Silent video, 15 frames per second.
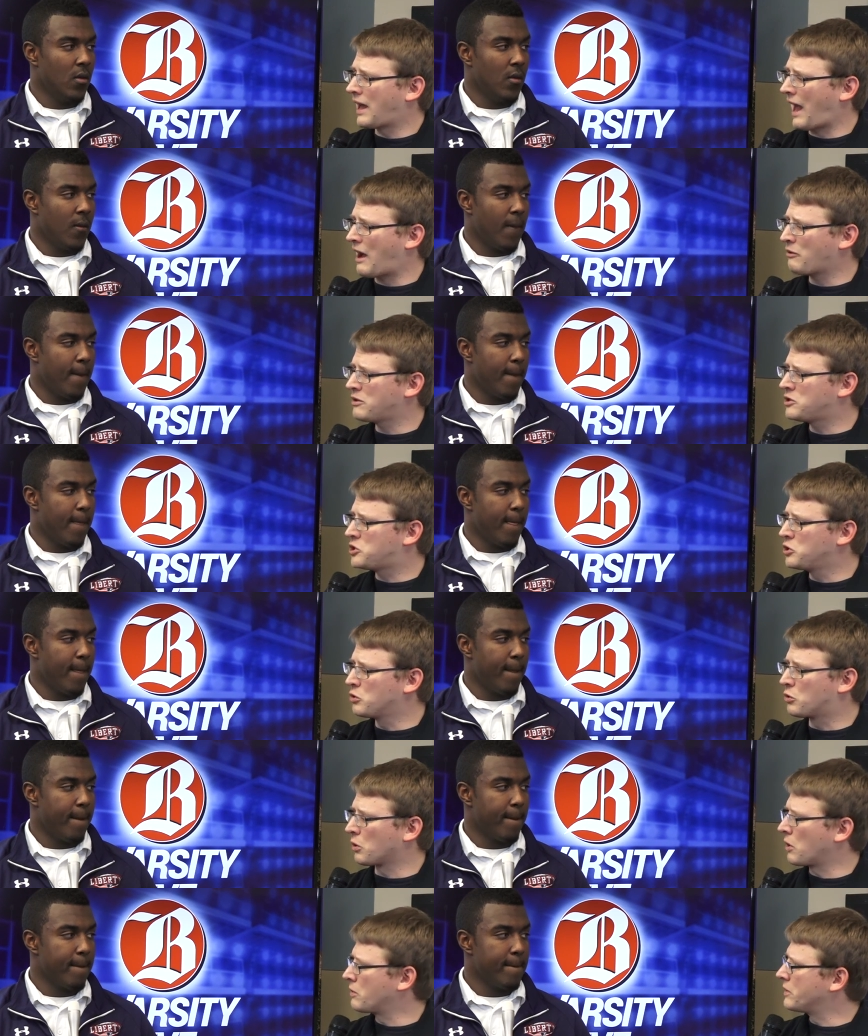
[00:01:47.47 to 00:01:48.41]
Speaker 1: how did
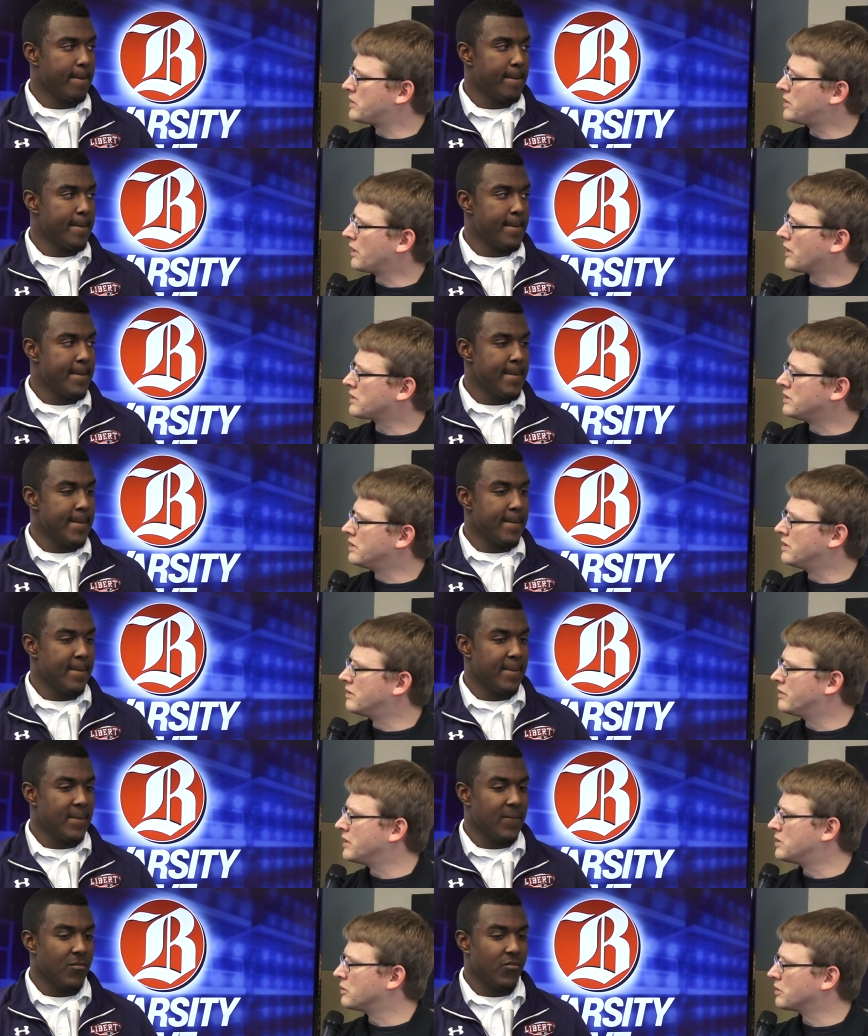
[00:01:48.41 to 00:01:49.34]
you grow this year as an
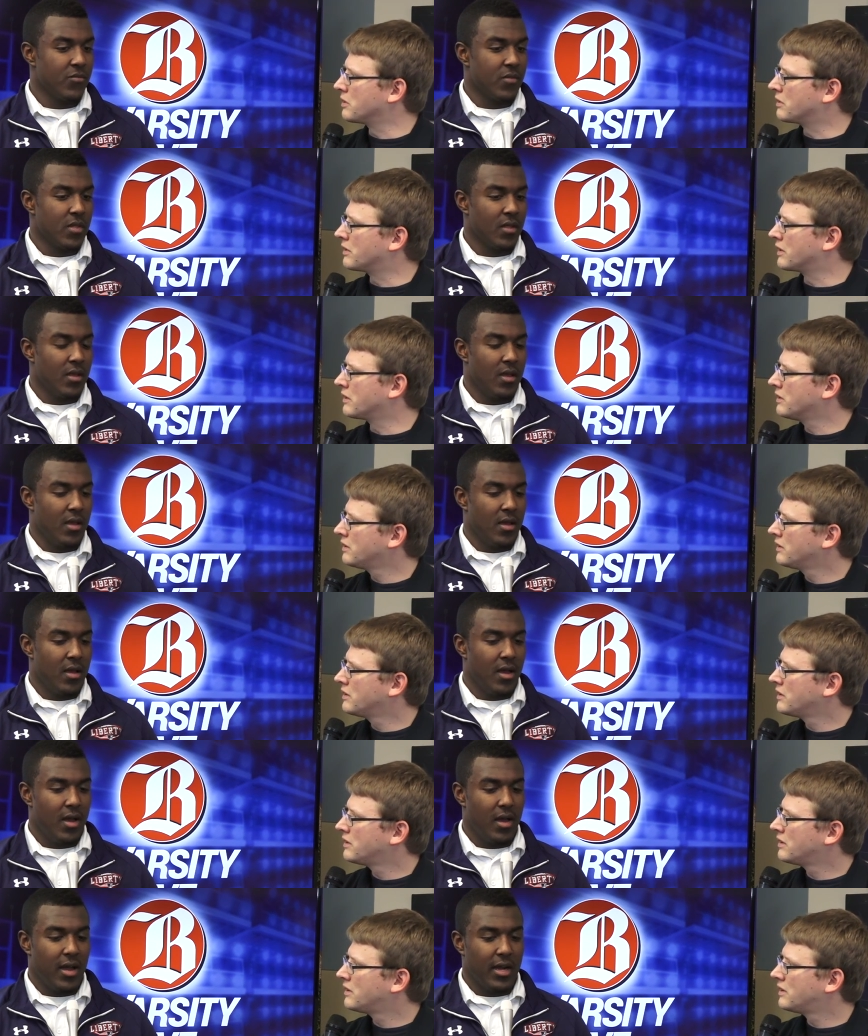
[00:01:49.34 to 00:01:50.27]
individual? You think?
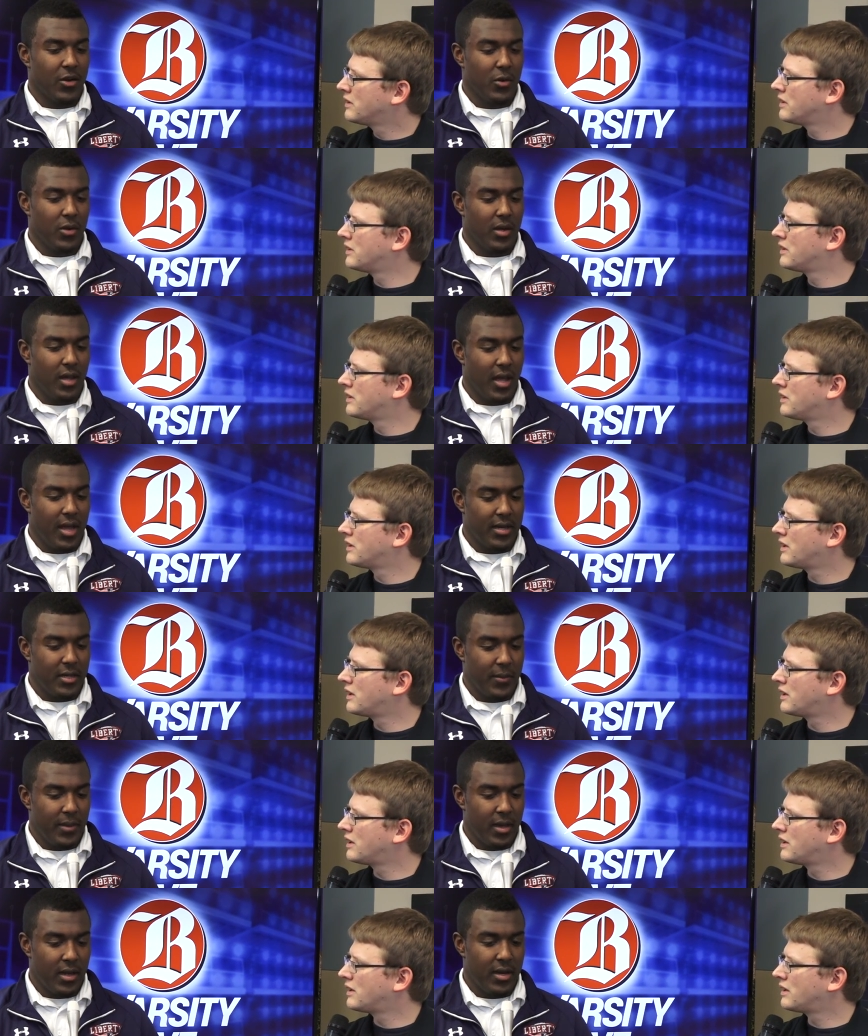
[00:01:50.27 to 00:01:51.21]
Speaker 2: Uh, I grew a lot,
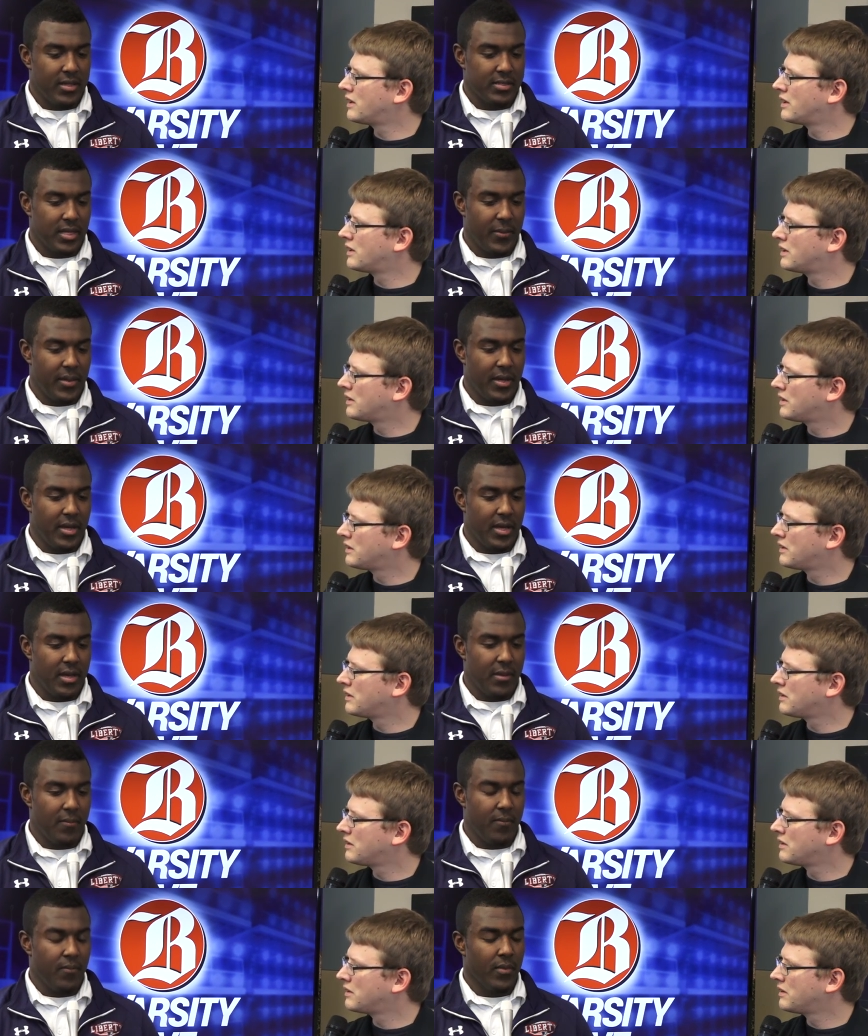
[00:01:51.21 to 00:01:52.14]
to be honest. I mean.
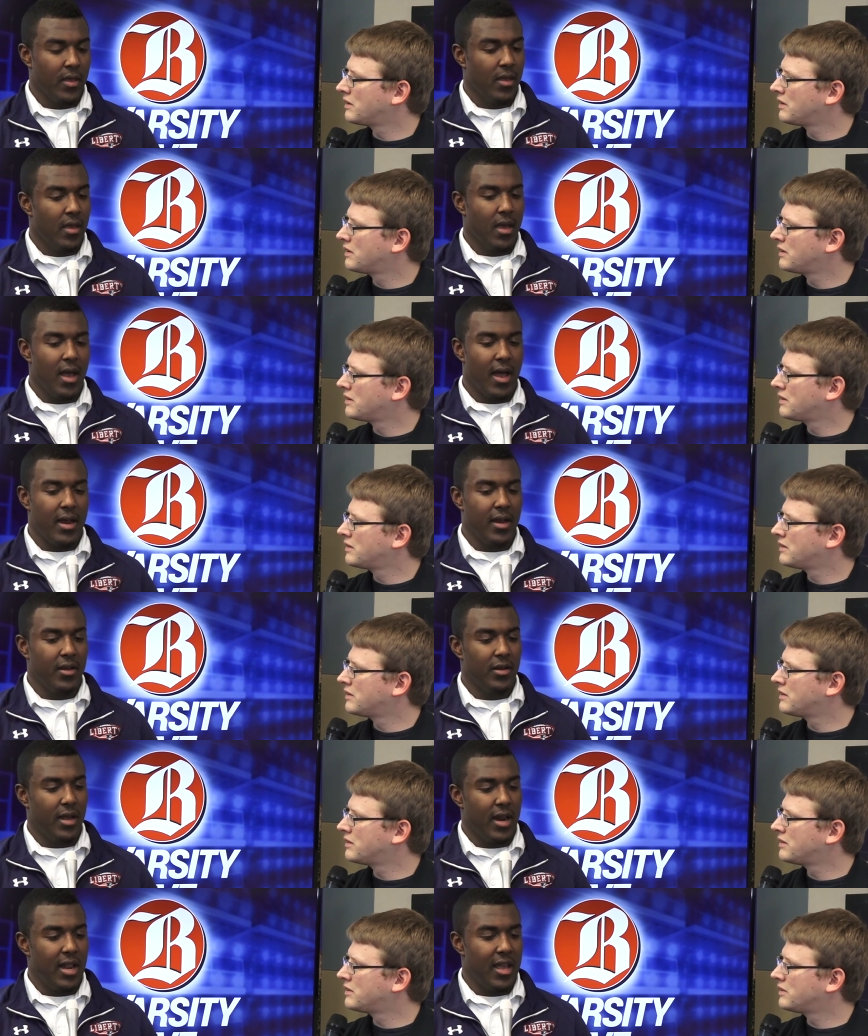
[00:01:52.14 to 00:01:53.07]
Um, I
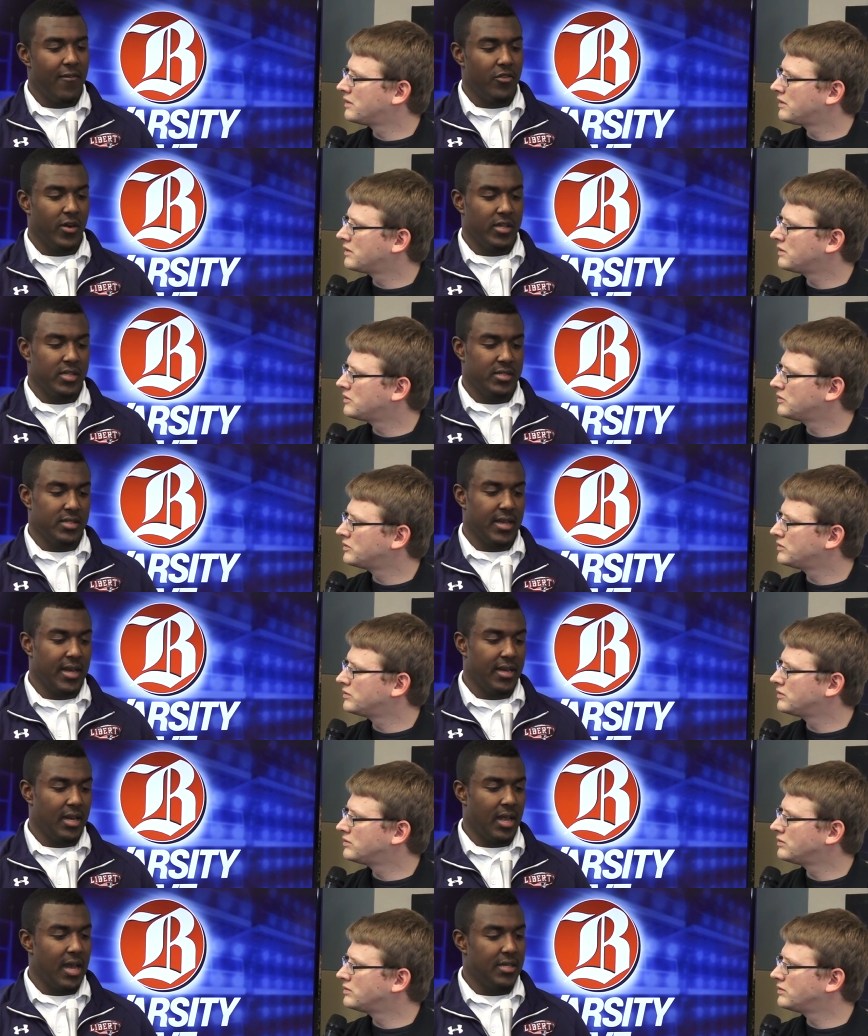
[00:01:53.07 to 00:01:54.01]
didn't I didn't have a great season
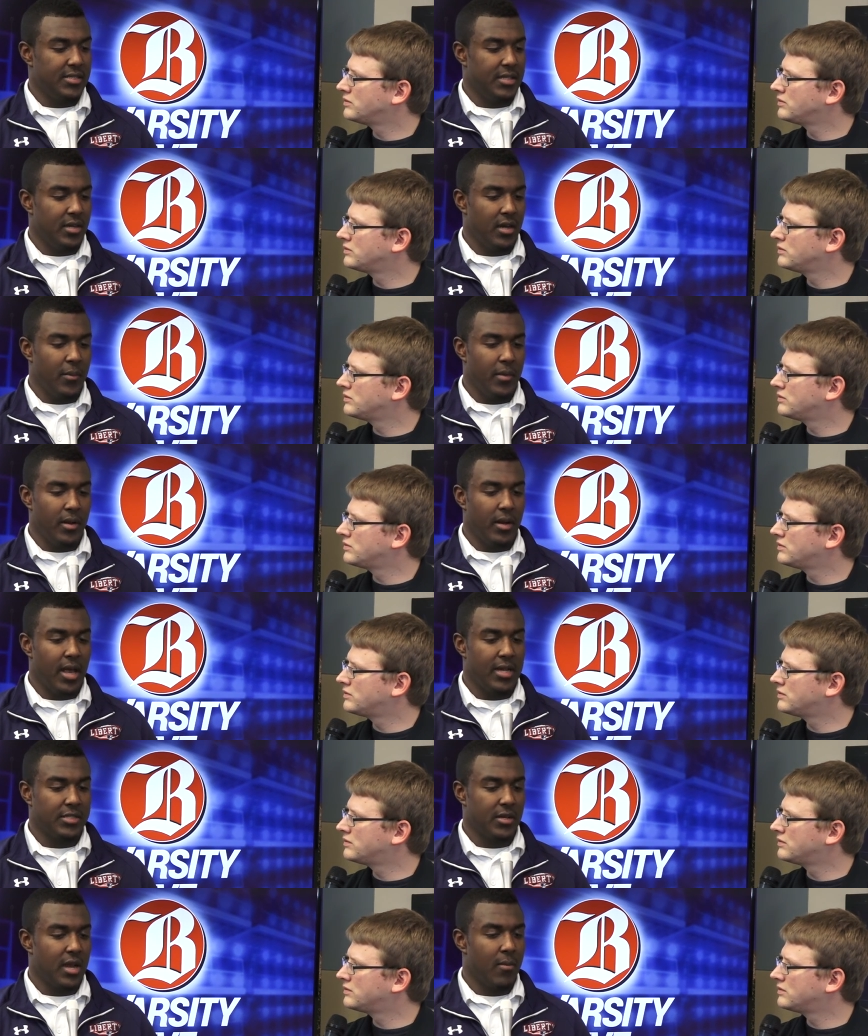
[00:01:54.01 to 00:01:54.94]
like I did last year. I mean,
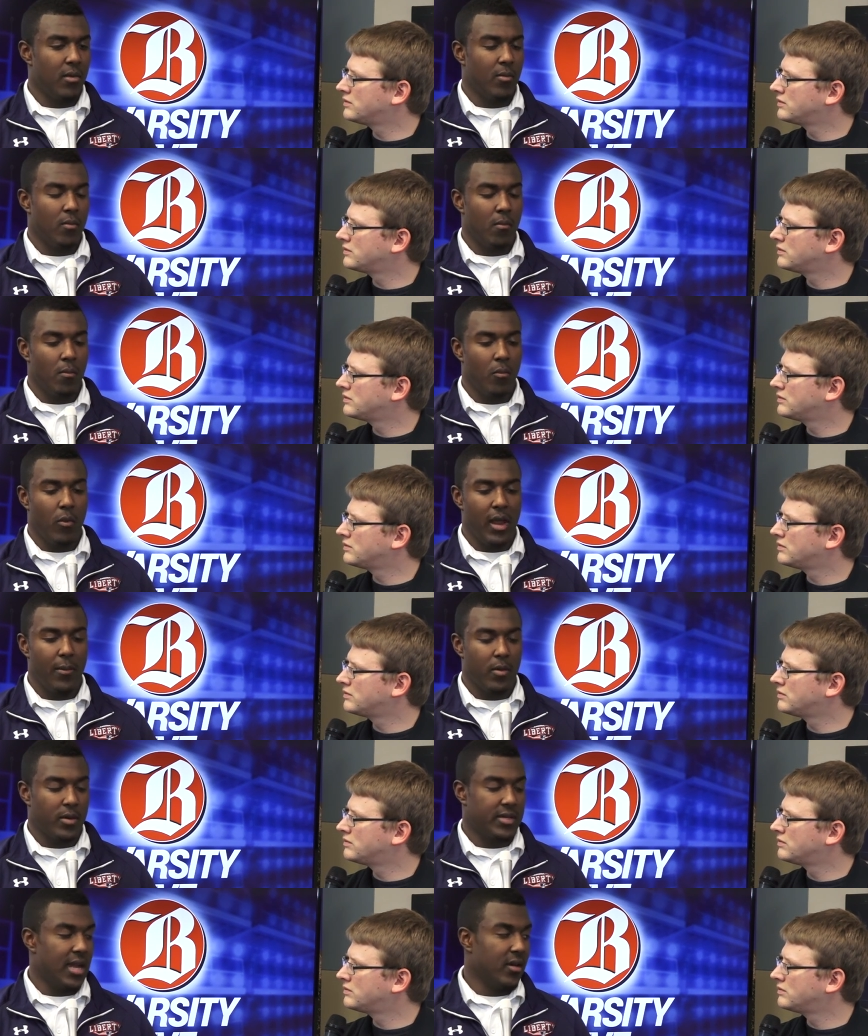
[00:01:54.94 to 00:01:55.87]
last year I had way
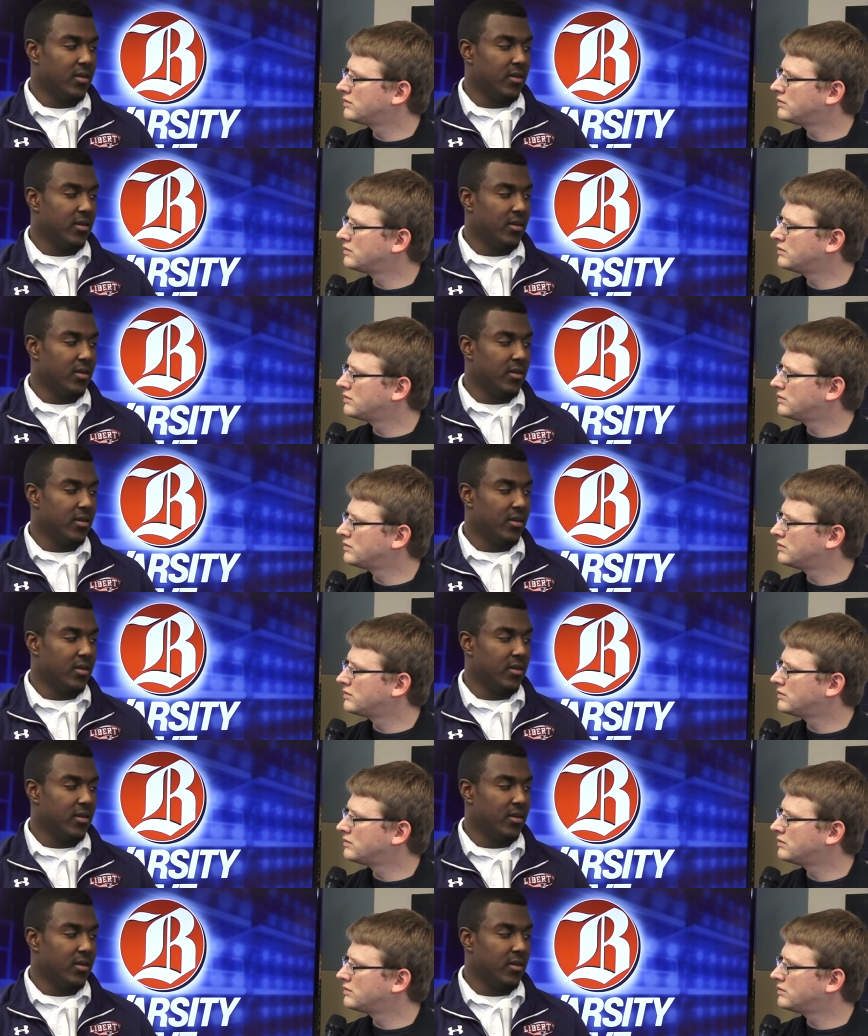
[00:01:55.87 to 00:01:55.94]
more